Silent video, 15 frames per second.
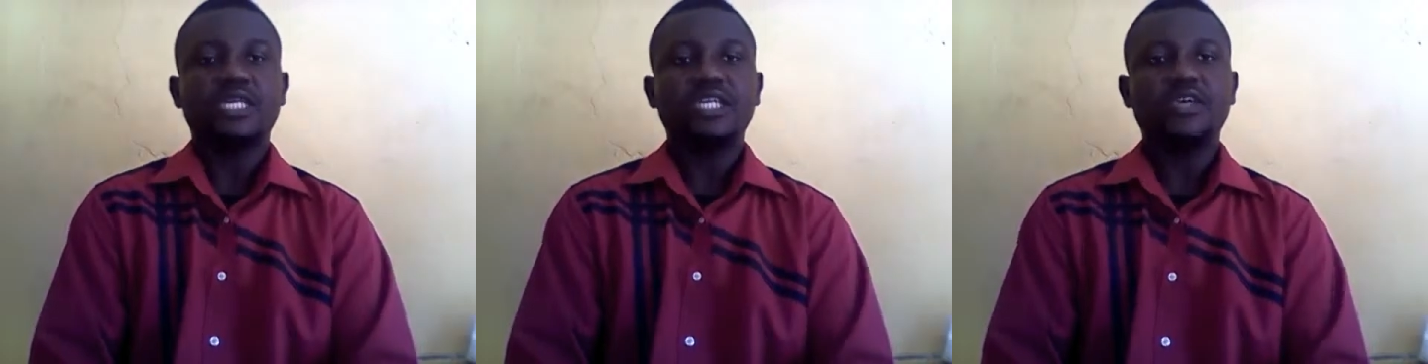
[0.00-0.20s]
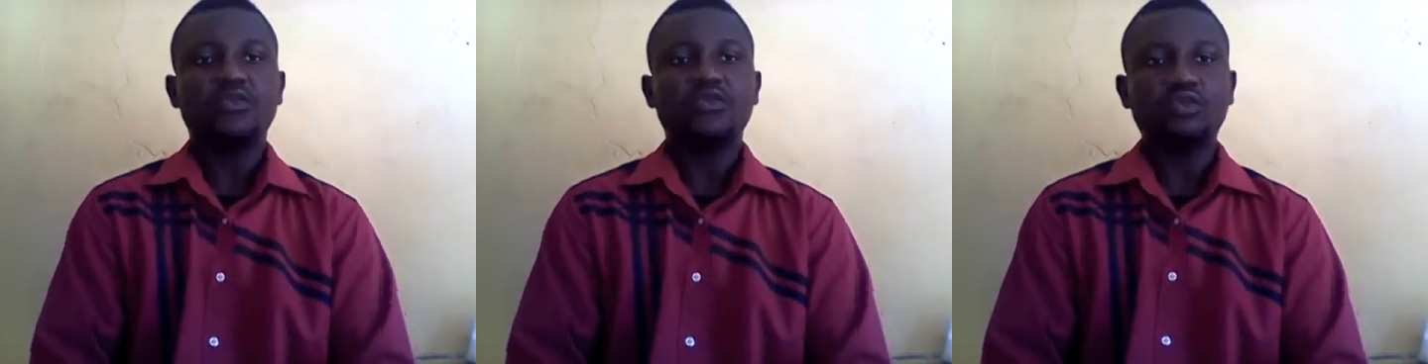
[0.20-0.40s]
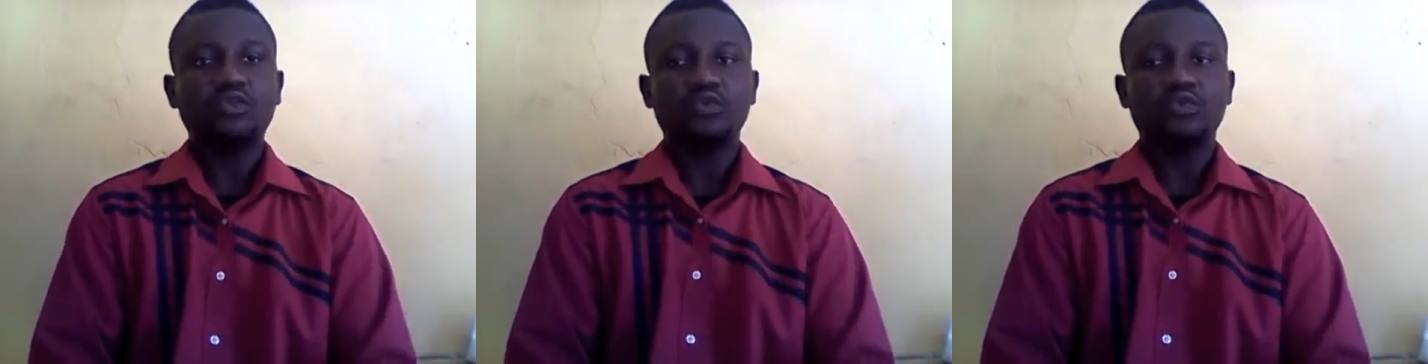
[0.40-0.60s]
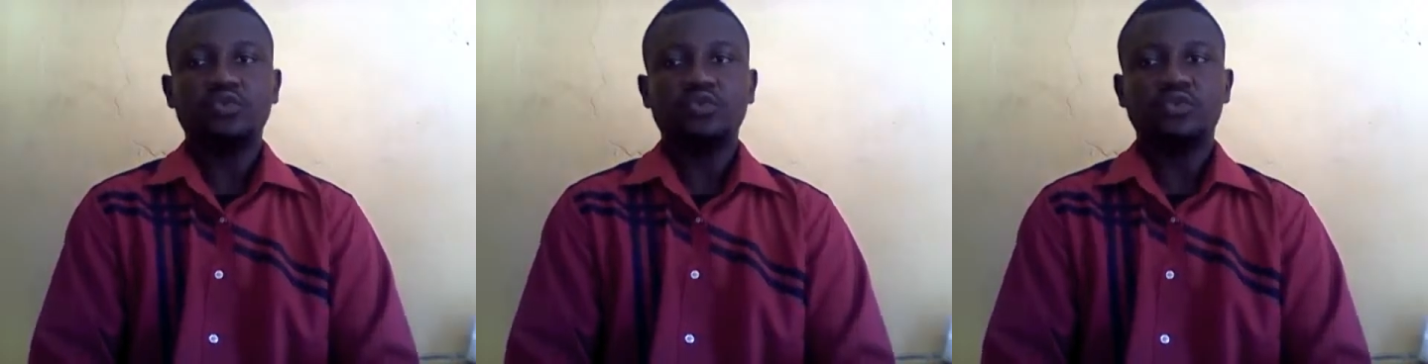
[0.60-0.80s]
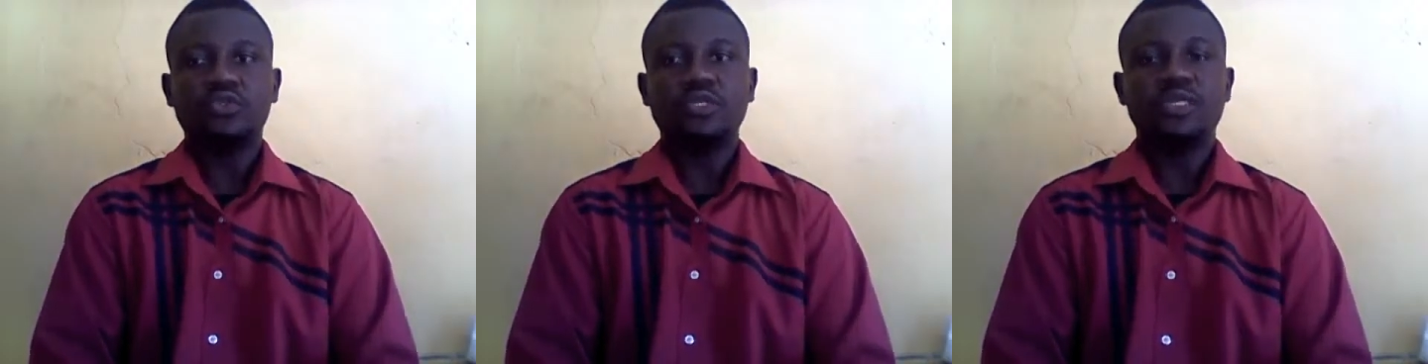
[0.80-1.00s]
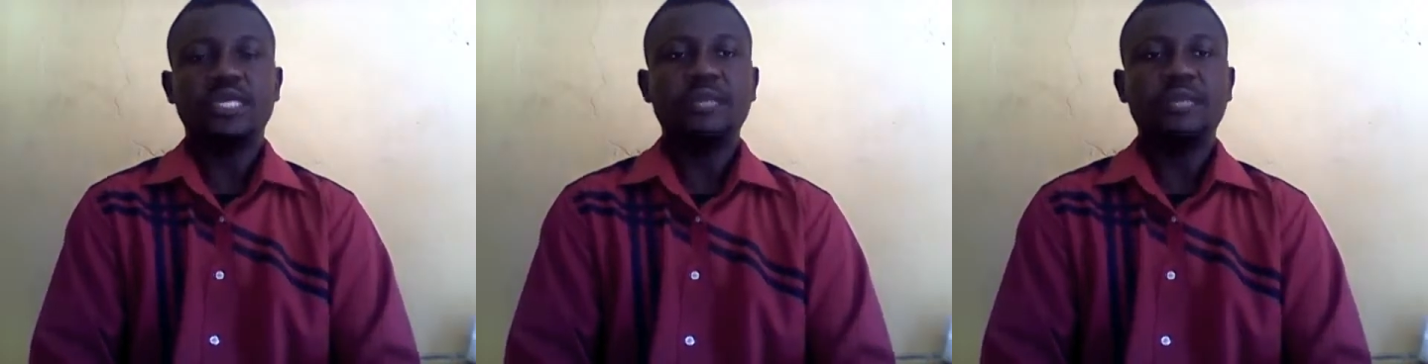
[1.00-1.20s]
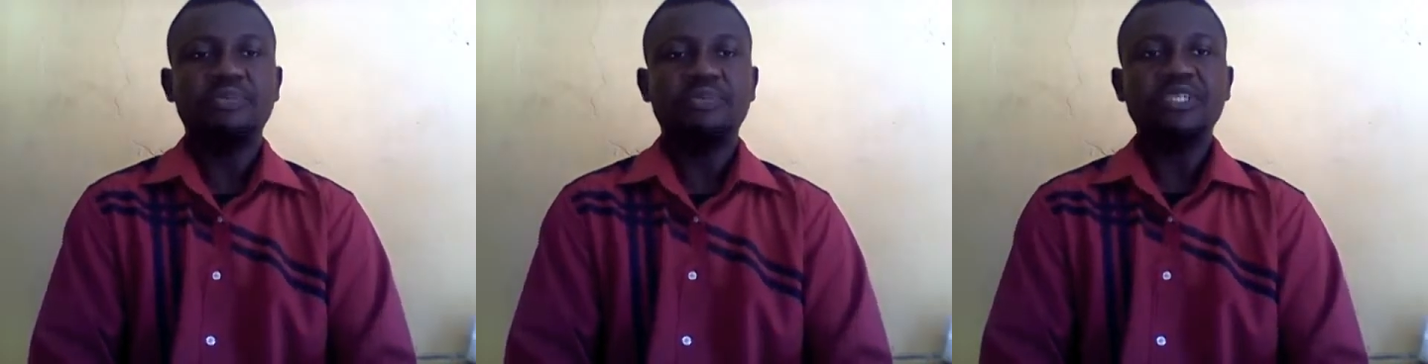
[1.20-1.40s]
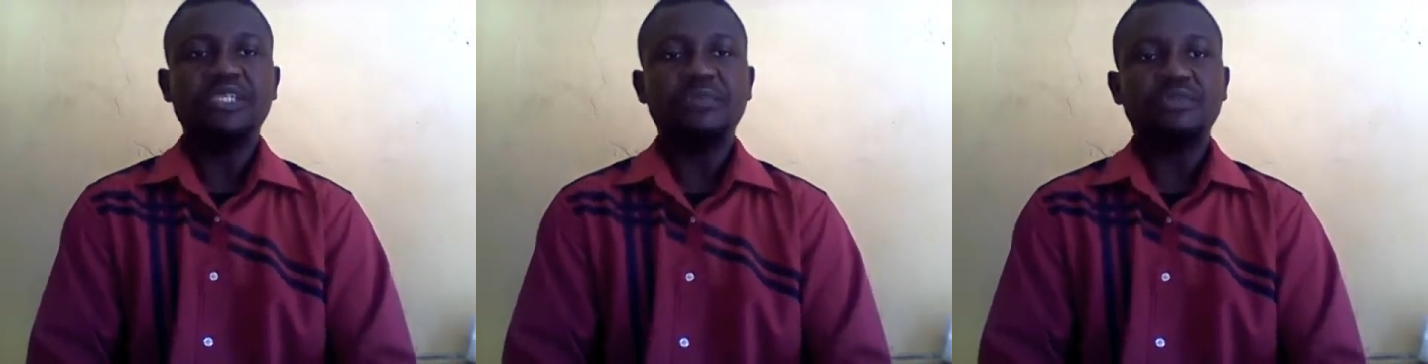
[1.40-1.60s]
the rules and
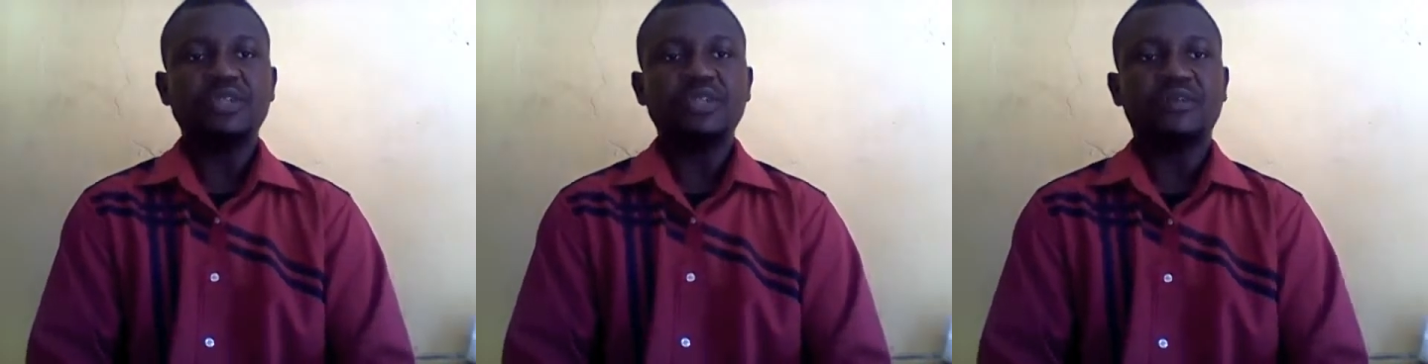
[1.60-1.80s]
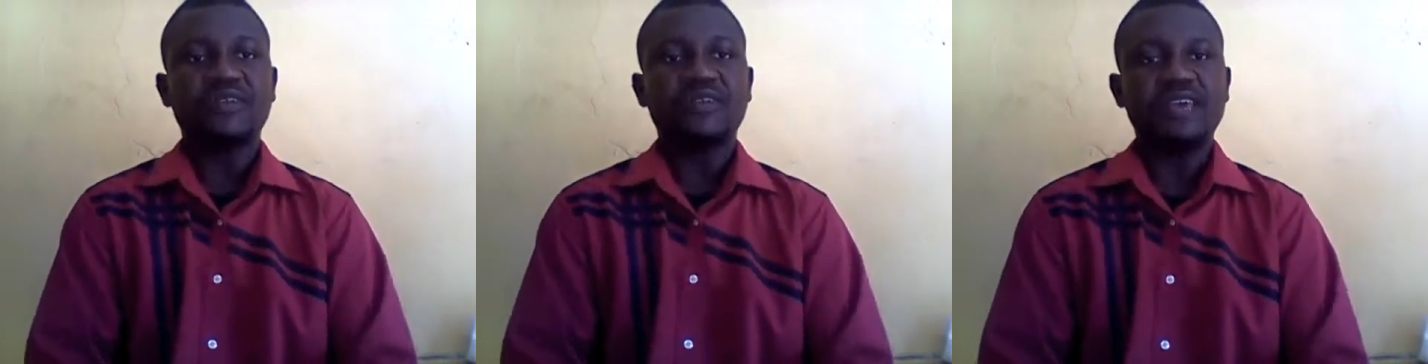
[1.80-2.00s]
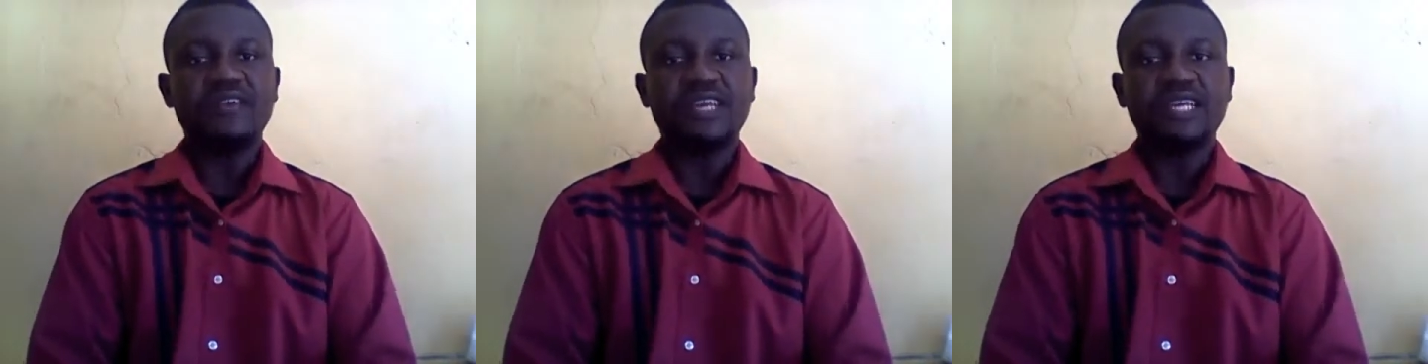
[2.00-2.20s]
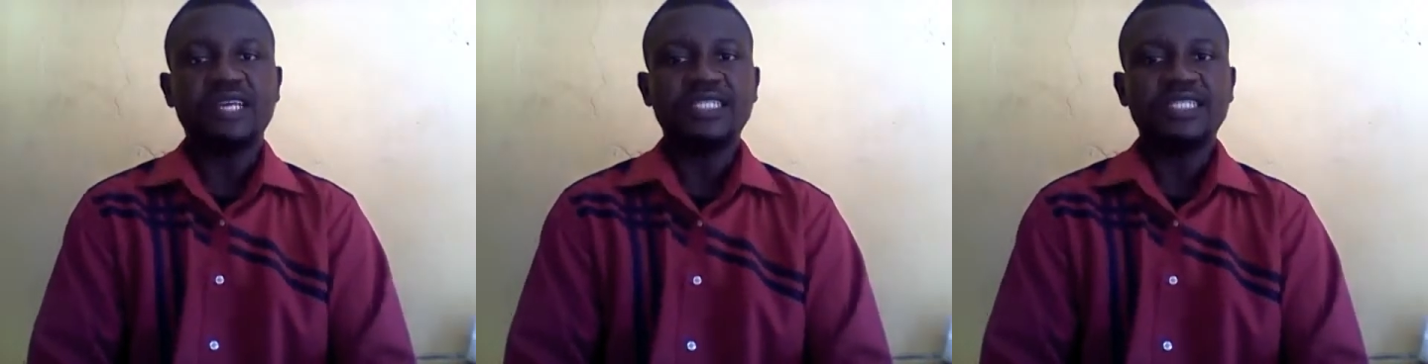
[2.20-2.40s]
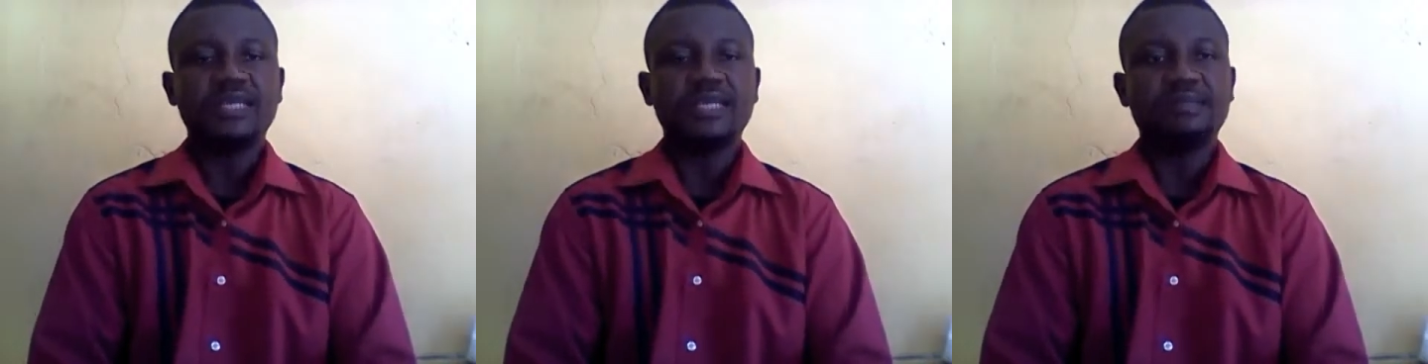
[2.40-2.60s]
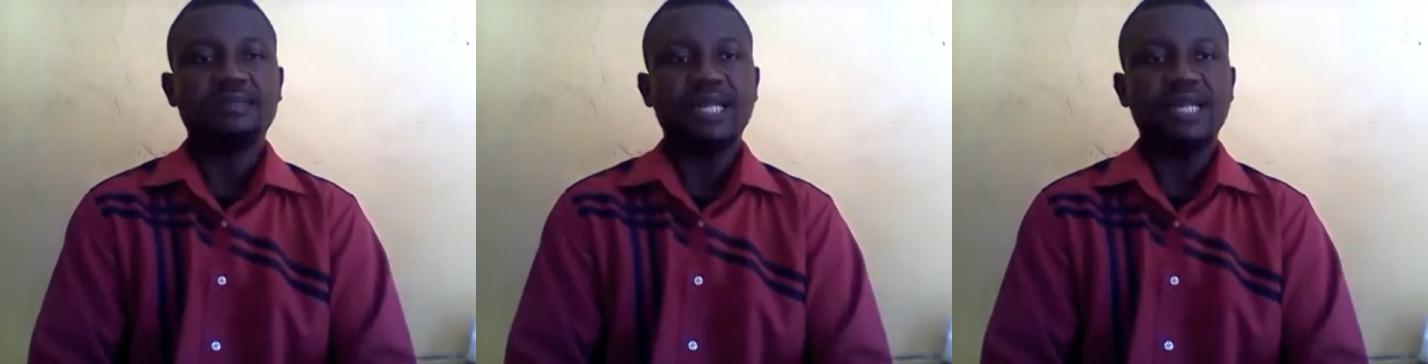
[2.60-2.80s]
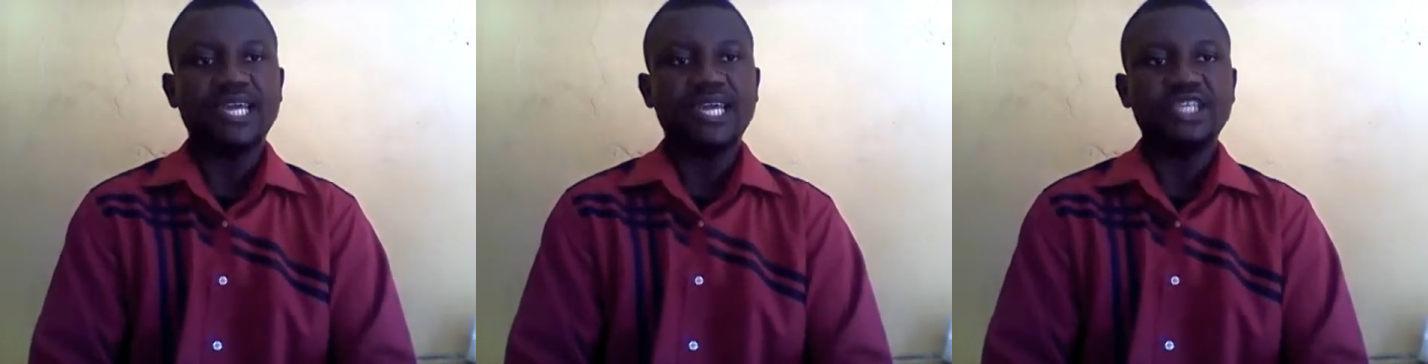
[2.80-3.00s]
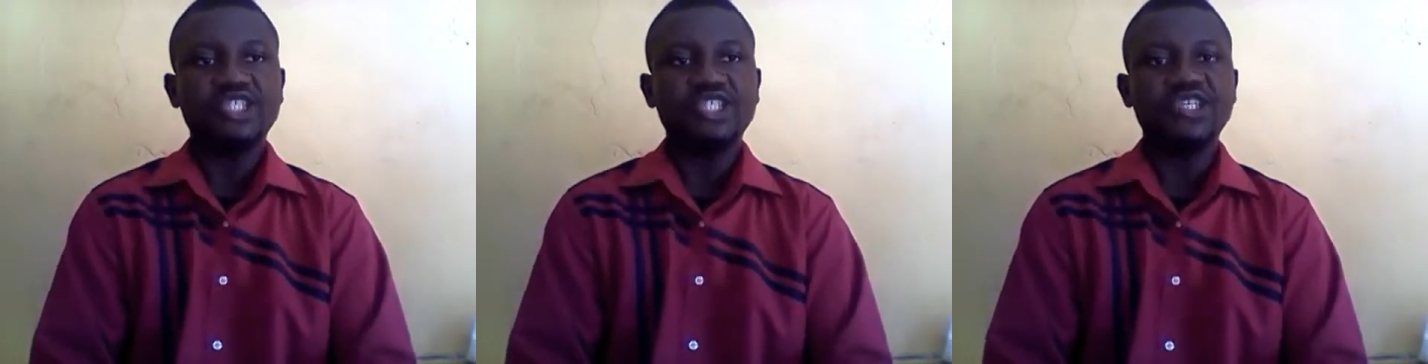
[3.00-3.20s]
principles of evidence
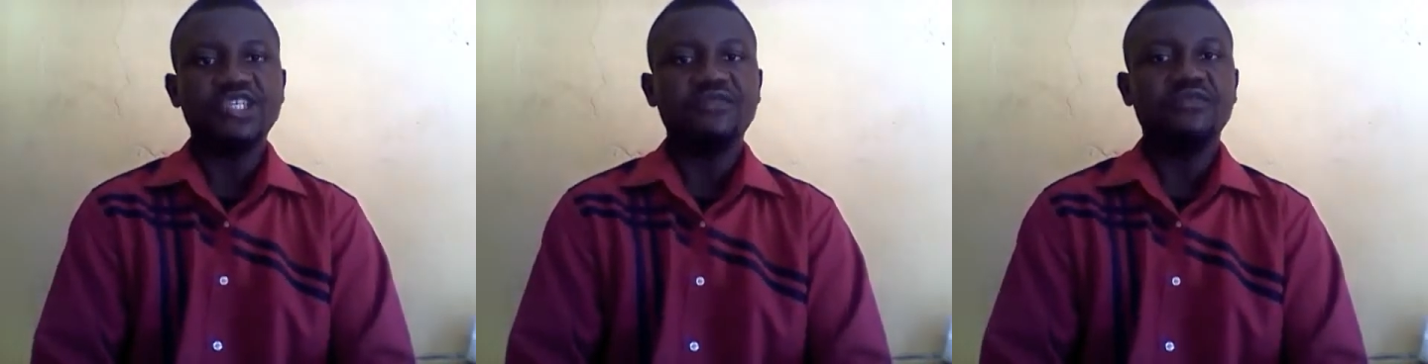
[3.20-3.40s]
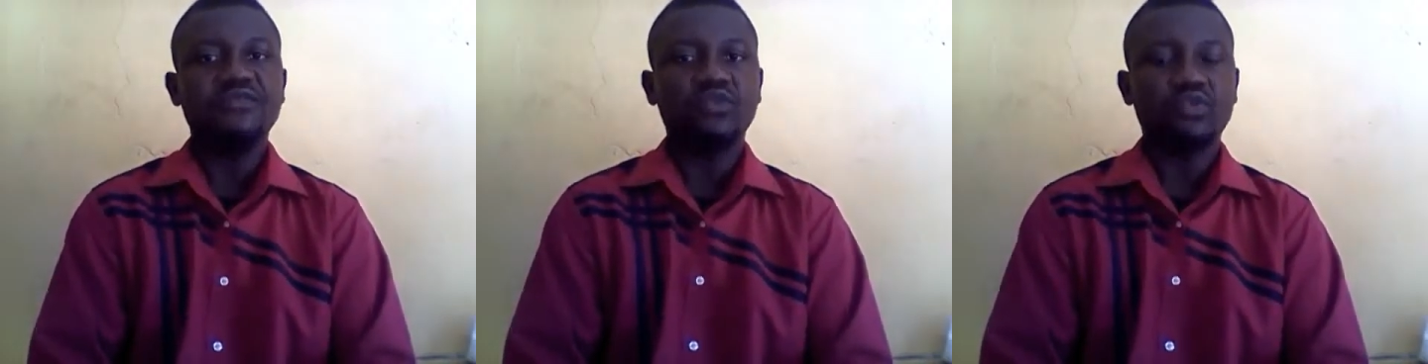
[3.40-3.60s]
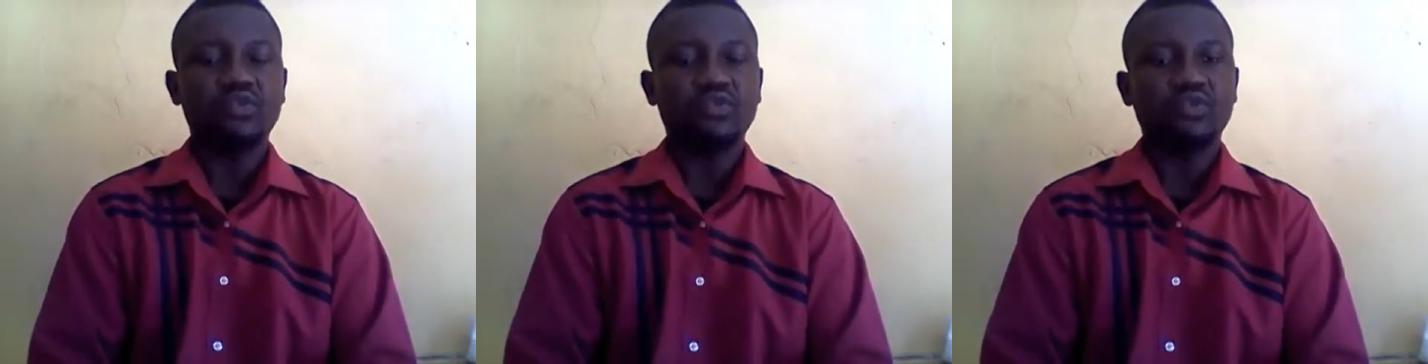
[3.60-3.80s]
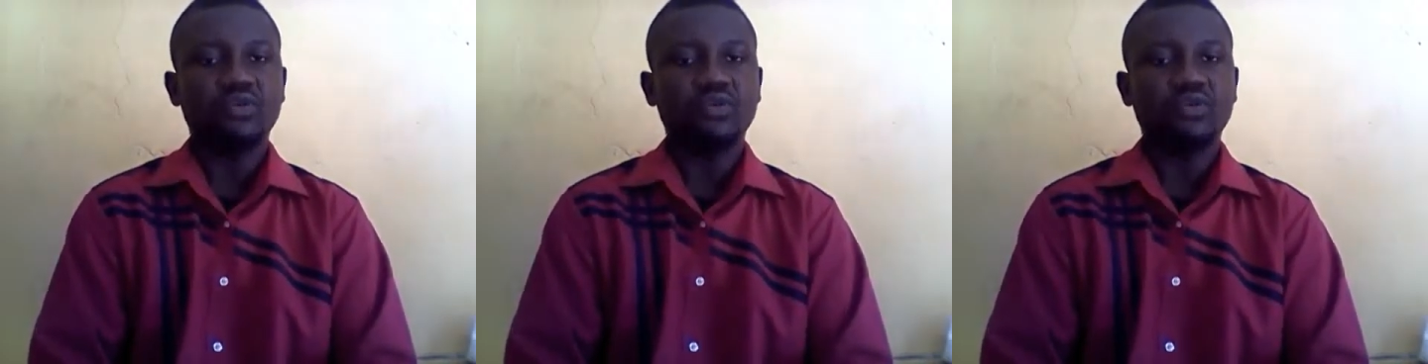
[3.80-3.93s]
play a chief role